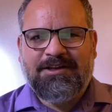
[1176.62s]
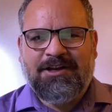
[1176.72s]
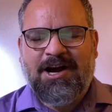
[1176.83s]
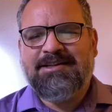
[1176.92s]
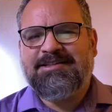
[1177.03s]

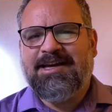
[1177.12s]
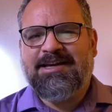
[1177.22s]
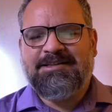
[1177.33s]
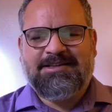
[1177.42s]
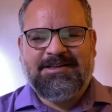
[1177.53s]
God
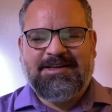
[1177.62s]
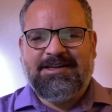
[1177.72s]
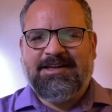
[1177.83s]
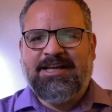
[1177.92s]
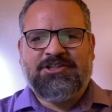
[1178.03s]
says,
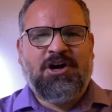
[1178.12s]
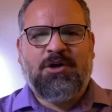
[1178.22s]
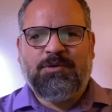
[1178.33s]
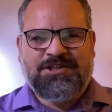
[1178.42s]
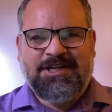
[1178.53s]
It's
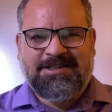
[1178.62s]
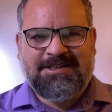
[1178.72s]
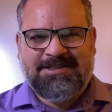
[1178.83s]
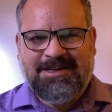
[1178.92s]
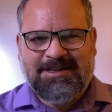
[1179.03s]
all what
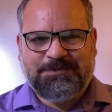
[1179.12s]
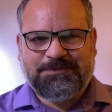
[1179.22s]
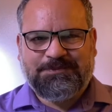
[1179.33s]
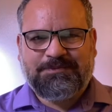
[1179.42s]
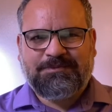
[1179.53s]
Jesus did.
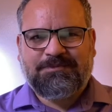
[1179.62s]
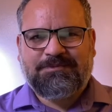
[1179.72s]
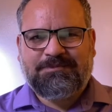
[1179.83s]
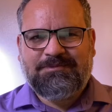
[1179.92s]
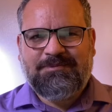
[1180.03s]

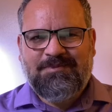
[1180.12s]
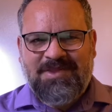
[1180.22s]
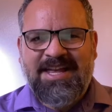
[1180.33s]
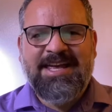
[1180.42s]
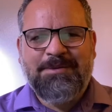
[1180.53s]

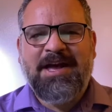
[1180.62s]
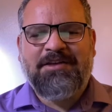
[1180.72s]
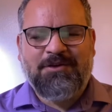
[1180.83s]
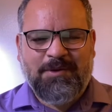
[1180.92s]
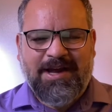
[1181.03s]
He
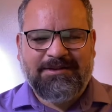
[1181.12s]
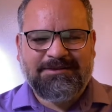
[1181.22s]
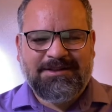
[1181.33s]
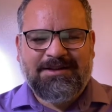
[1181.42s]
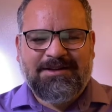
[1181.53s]
made the way.
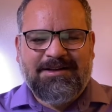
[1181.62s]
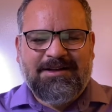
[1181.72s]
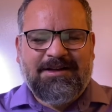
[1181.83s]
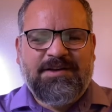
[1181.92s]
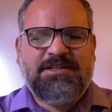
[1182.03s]

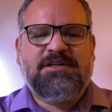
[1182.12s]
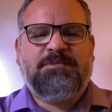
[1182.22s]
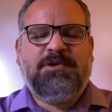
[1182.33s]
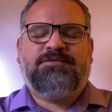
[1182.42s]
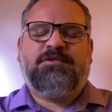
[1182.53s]
This is a
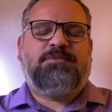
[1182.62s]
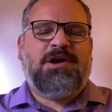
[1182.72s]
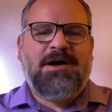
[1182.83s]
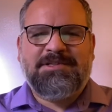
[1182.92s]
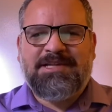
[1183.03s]
beautiful
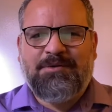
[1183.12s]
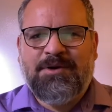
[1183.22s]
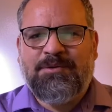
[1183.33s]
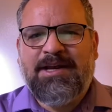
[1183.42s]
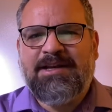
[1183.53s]
promise that
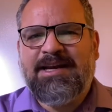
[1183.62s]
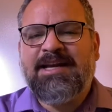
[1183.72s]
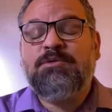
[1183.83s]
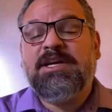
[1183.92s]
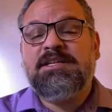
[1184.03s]
we read. And
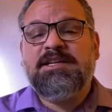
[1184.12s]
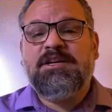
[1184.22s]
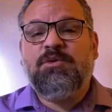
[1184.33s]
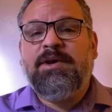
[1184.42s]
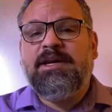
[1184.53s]
as we
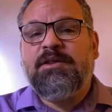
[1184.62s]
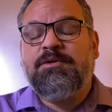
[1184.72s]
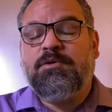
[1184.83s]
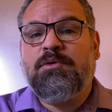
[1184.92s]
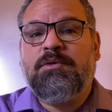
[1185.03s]
continue reading
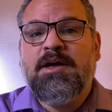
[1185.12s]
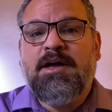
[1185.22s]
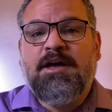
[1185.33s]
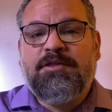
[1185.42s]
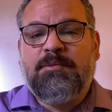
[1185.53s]
through
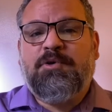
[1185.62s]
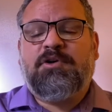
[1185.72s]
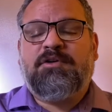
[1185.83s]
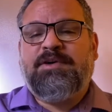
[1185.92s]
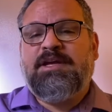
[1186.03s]
the
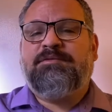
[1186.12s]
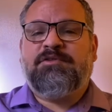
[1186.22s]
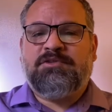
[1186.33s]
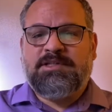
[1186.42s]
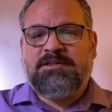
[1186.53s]
book of
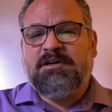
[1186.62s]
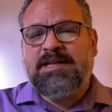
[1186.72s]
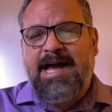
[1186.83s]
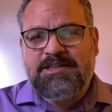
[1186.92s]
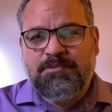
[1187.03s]
Hebrews. This is our
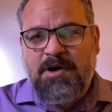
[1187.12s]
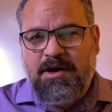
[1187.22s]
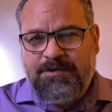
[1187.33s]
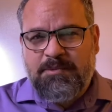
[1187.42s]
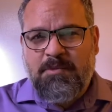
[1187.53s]
last
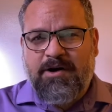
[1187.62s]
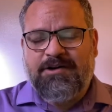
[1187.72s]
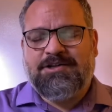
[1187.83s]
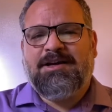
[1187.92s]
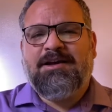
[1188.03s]
month in
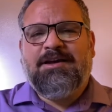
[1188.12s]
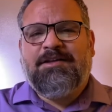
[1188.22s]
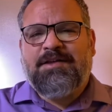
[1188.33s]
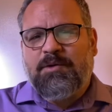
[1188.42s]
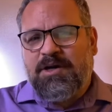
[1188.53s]
March
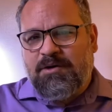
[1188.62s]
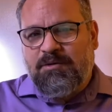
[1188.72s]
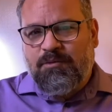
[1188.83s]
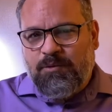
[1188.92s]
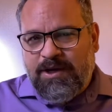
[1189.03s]
that we're going
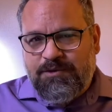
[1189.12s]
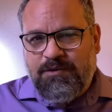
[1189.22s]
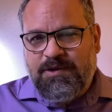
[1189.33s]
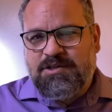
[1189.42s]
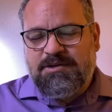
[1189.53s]
to read through
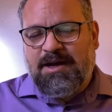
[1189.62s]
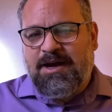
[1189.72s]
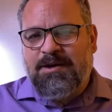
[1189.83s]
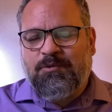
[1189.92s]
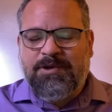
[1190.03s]
this,
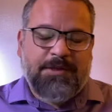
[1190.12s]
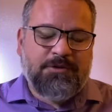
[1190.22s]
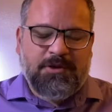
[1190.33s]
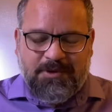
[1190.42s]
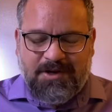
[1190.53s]
uh, well, not
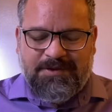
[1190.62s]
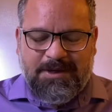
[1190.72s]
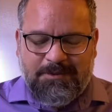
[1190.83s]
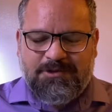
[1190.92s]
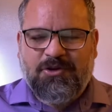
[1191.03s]
through the book of
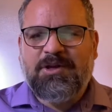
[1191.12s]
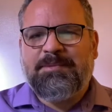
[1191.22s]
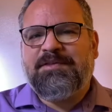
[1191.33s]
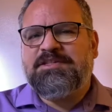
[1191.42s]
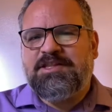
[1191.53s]
Hebrews only,
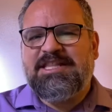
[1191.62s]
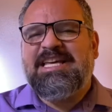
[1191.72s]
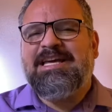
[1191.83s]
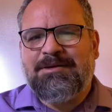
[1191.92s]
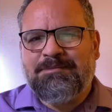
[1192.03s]
but this
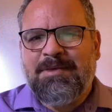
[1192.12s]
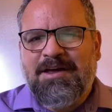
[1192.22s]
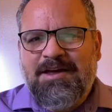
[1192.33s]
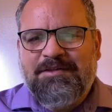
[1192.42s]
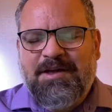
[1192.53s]
theme
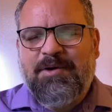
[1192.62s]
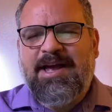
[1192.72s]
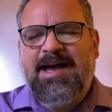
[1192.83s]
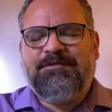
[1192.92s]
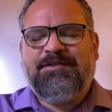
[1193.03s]
that we
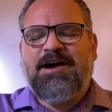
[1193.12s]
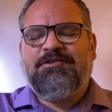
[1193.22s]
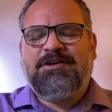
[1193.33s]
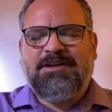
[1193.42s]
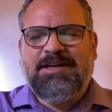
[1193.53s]
have
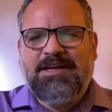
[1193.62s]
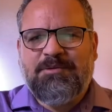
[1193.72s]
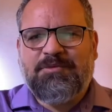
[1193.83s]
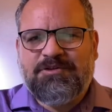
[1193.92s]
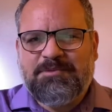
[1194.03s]
found in
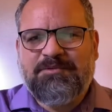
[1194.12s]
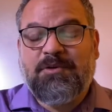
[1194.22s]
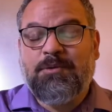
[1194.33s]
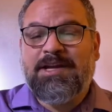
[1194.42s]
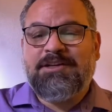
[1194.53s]
Hebrews
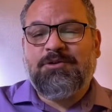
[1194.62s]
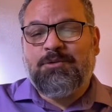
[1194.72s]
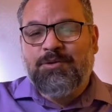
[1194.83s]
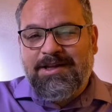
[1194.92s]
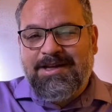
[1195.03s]
before we get to a
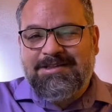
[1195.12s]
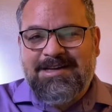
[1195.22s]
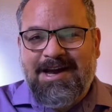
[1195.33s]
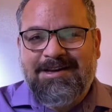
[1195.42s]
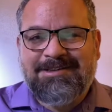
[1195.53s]
really
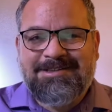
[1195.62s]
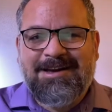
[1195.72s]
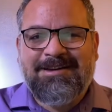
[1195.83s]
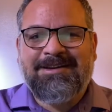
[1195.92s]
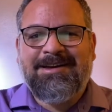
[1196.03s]
exciting
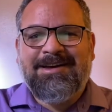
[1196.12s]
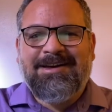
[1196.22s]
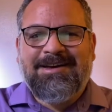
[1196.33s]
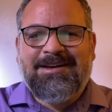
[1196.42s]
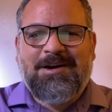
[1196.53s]
study
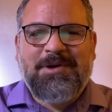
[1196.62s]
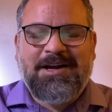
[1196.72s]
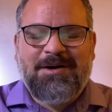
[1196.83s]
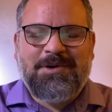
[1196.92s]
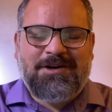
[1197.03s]
coming
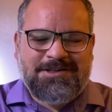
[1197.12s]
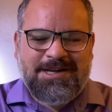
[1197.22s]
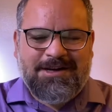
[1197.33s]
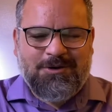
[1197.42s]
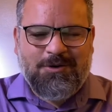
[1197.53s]
up in our
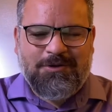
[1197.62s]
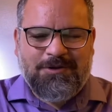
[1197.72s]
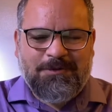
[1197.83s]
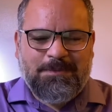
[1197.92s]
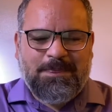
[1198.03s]
second quarter.